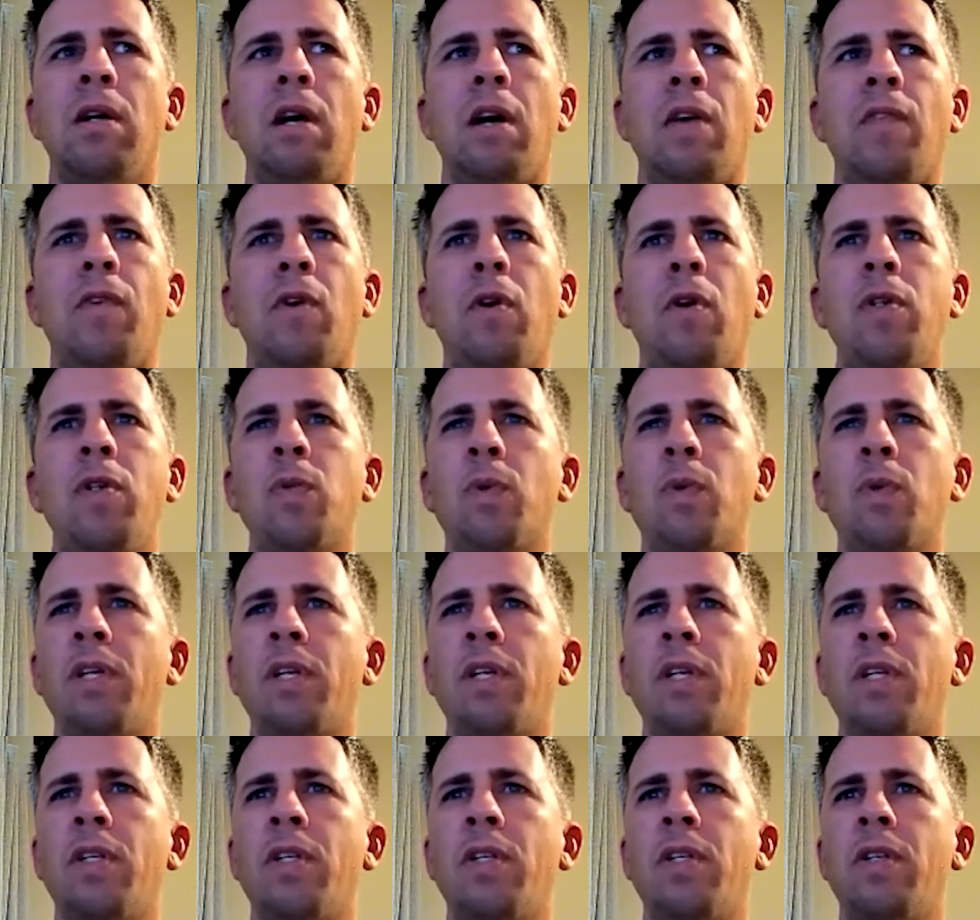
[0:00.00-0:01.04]
I've always
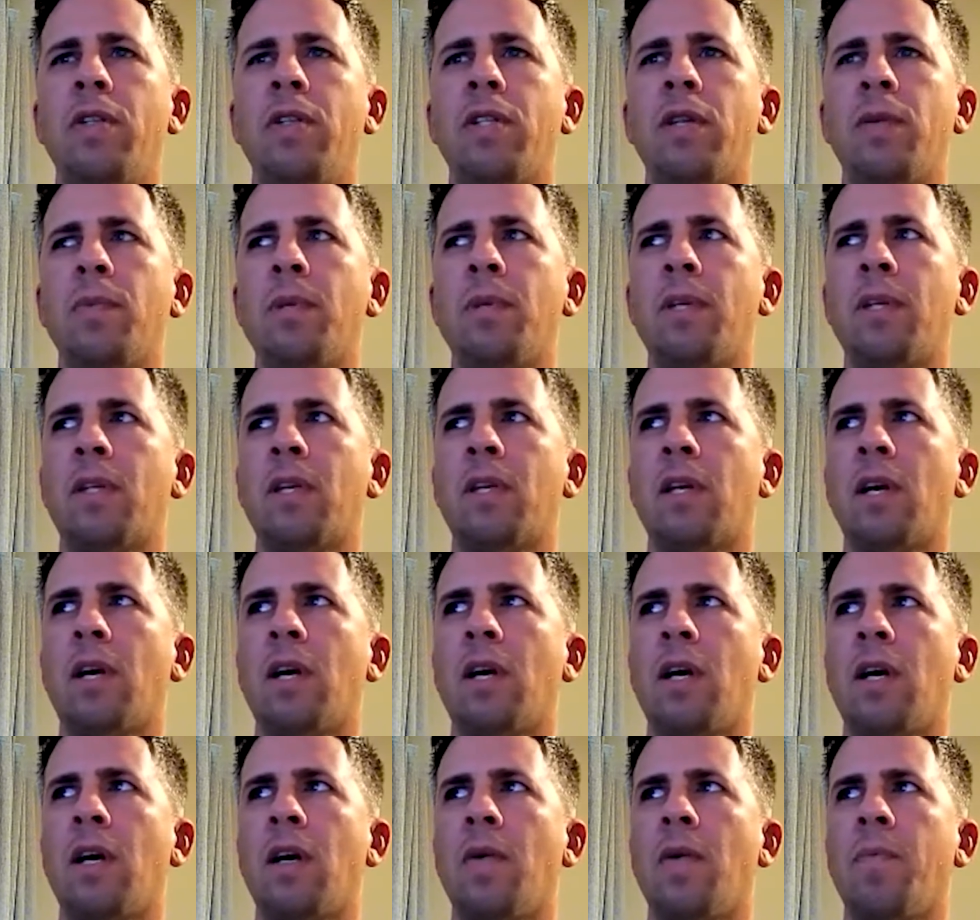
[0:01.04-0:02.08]
wanted to do something that
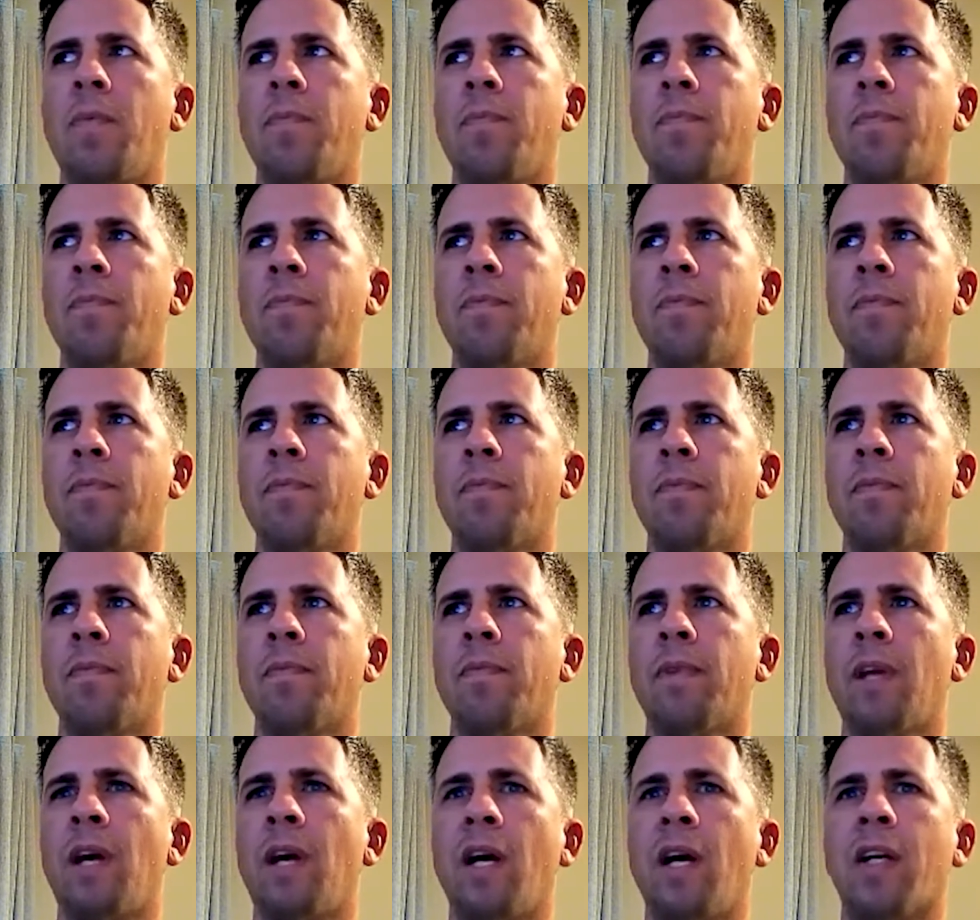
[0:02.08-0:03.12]

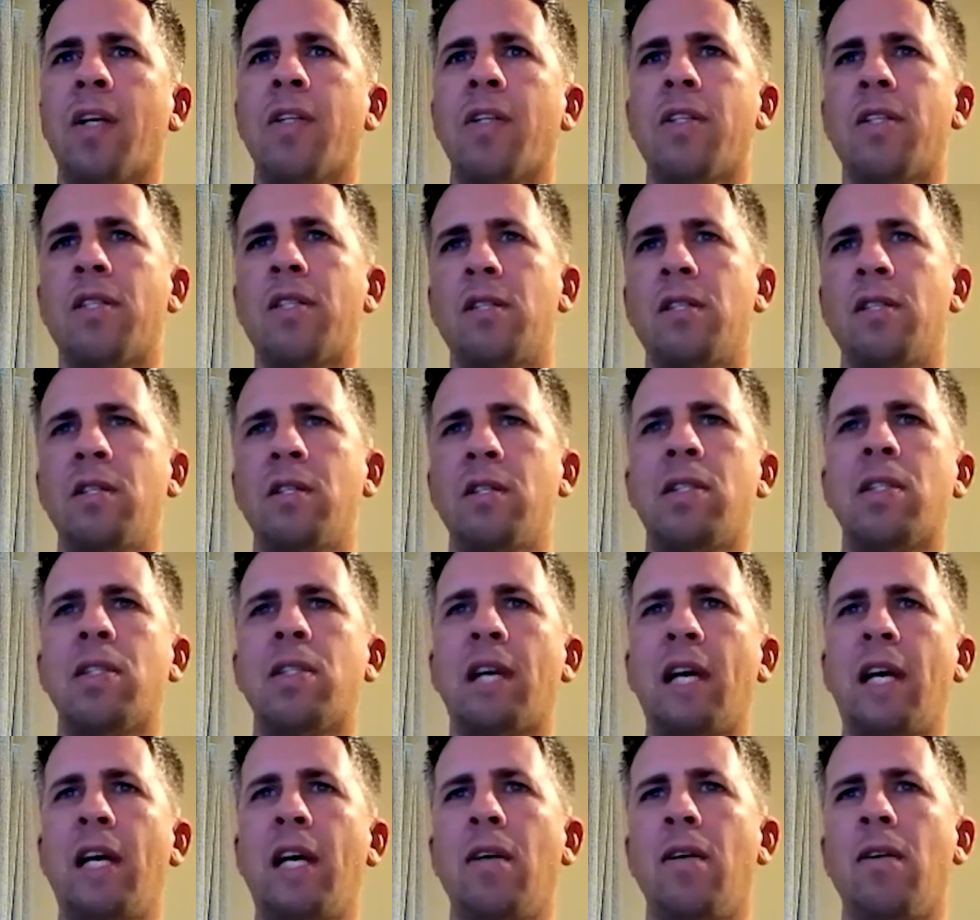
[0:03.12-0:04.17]
that I could
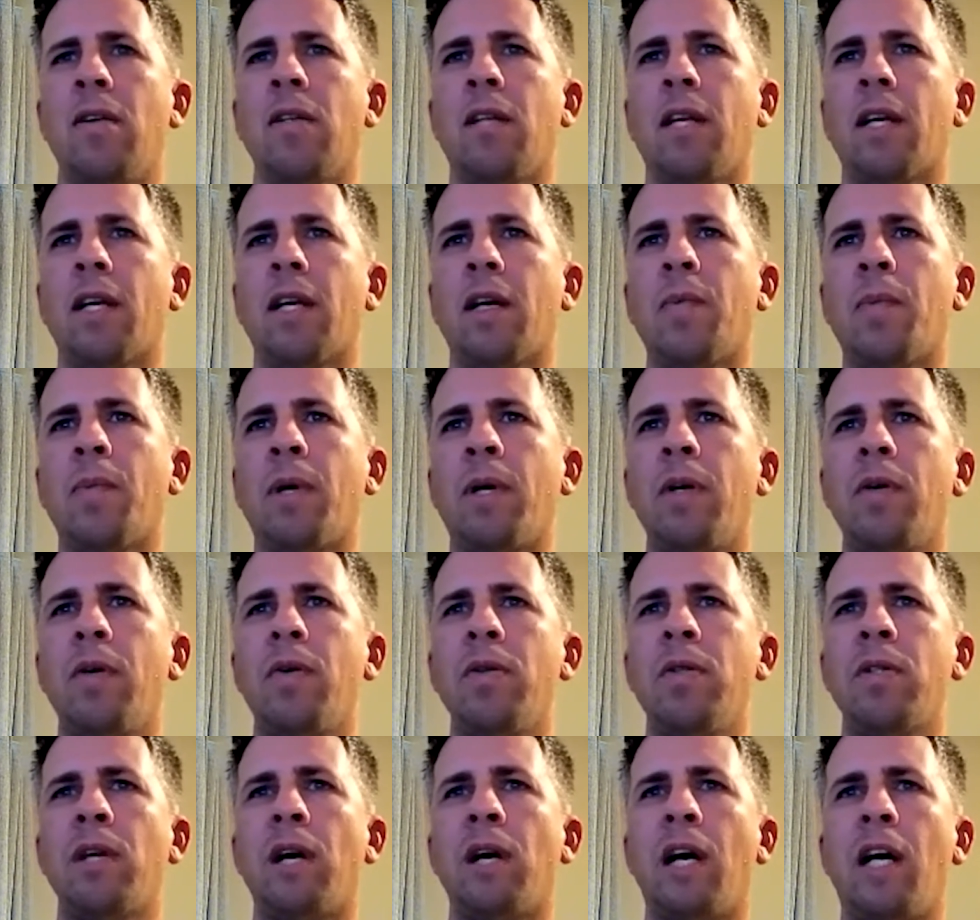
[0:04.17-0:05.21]
scale like on my
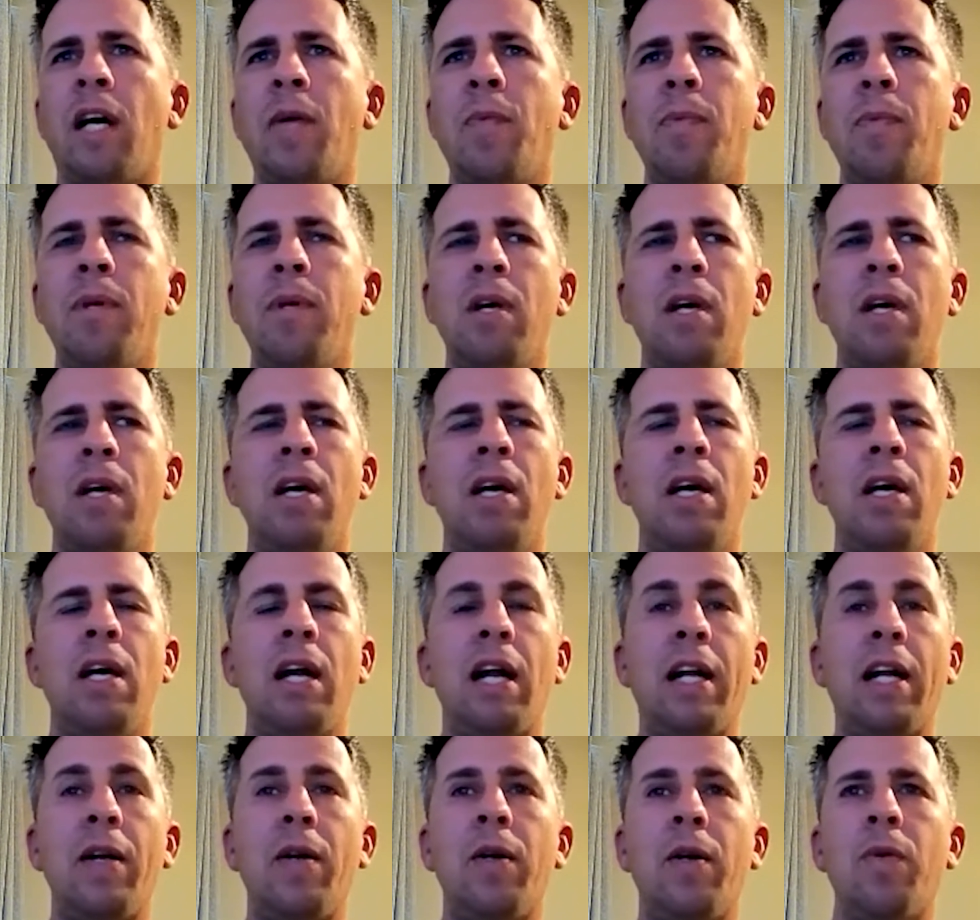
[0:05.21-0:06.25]
own time, and
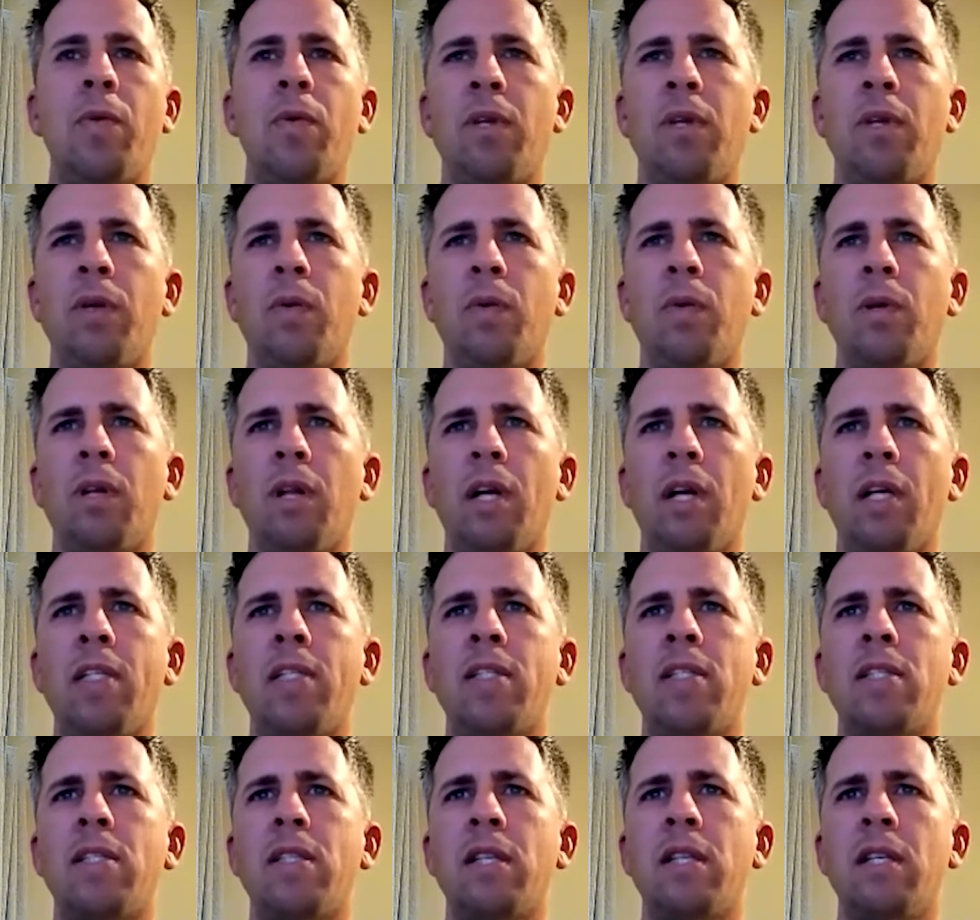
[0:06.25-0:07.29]
I didn't really
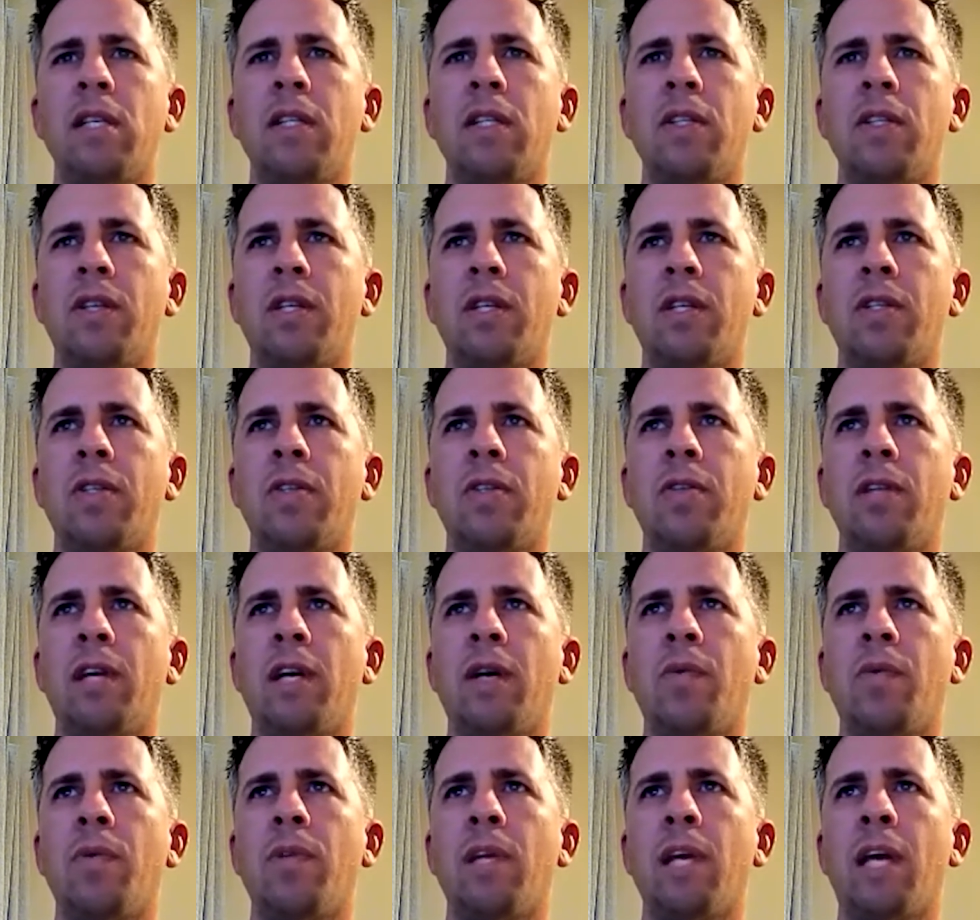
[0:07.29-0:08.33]
realize that you could do
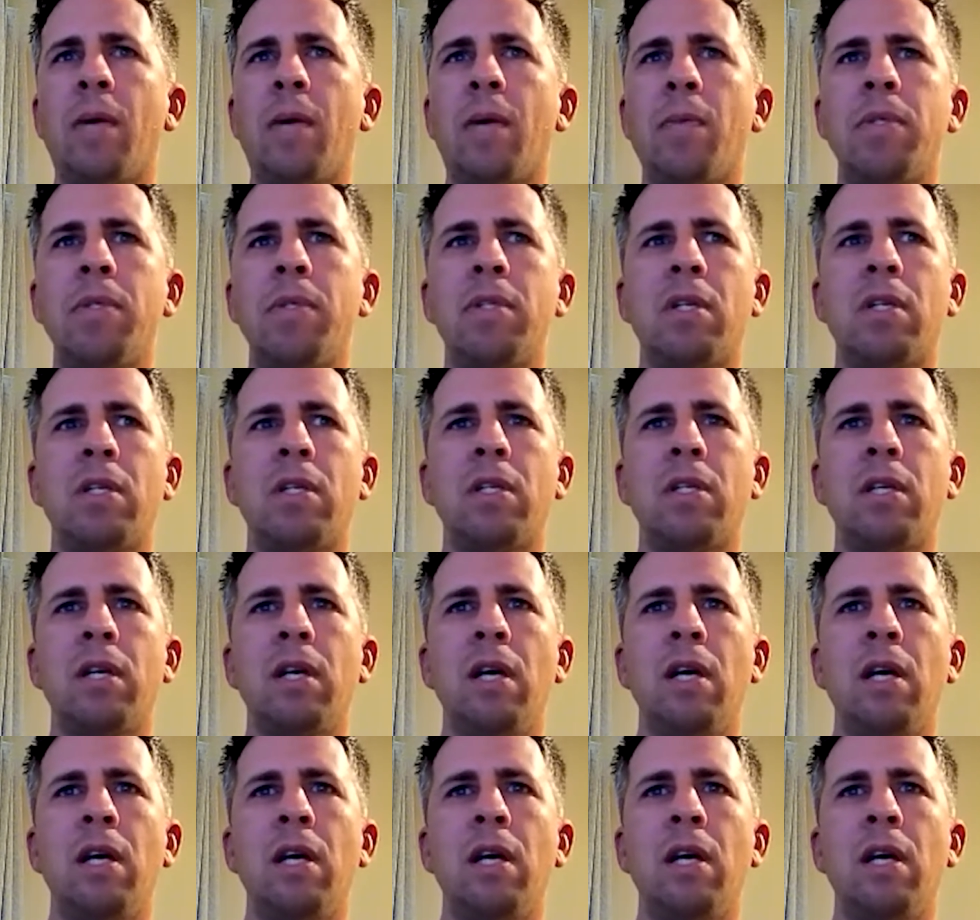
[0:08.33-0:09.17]
that with Amazon.